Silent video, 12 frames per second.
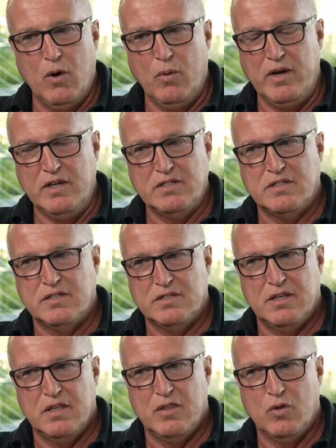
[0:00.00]
always
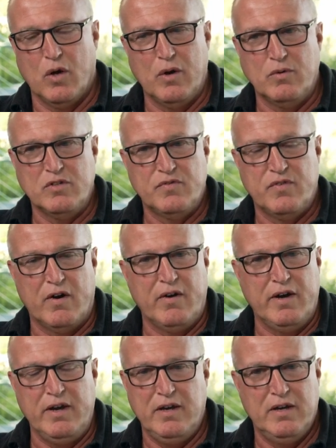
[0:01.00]
thought it was
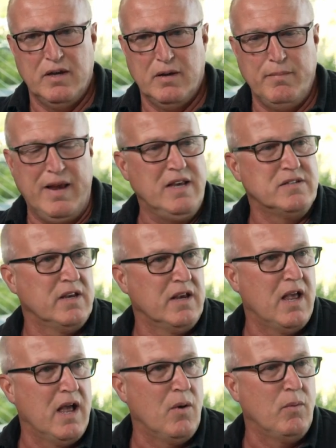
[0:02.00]
very
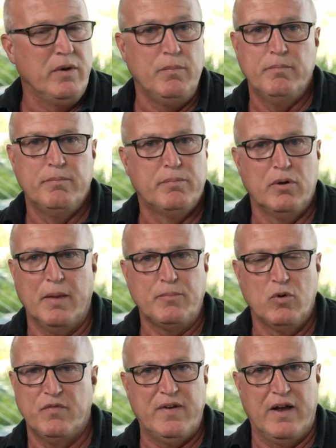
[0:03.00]
amazing how we'd pull up
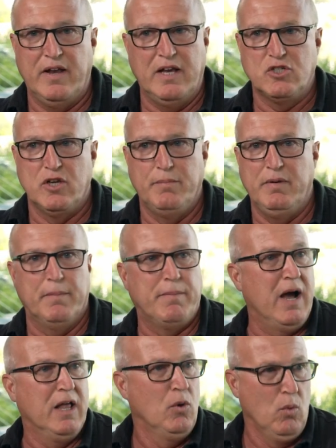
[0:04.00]
to a foundation, there'd be a
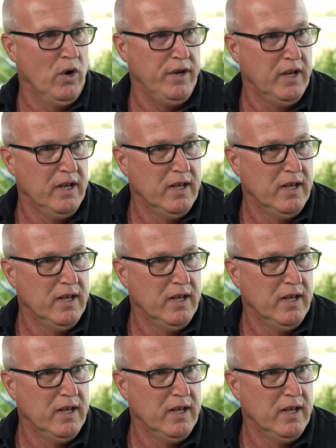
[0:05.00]
pile of wood,